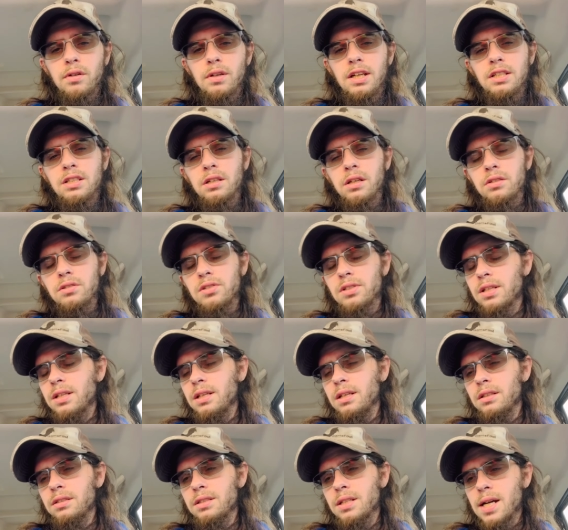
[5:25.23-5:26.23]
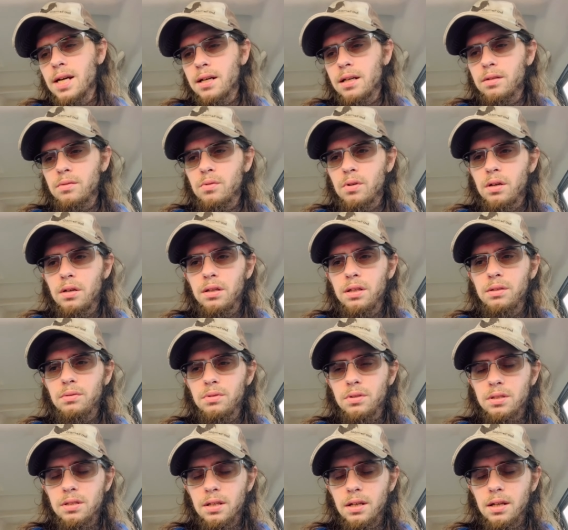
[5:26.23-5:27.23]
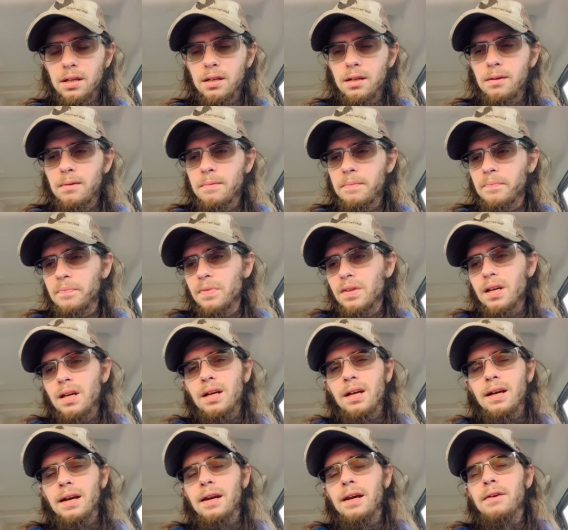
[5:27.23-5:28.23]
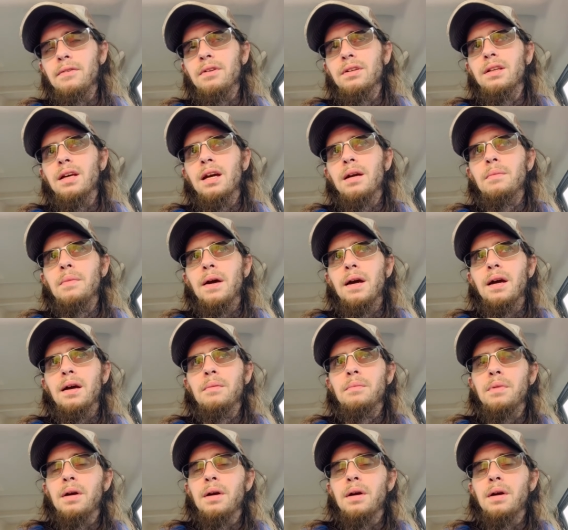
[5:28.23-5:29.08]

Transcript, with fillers: let y'all see exactly what he was saying and everything, man.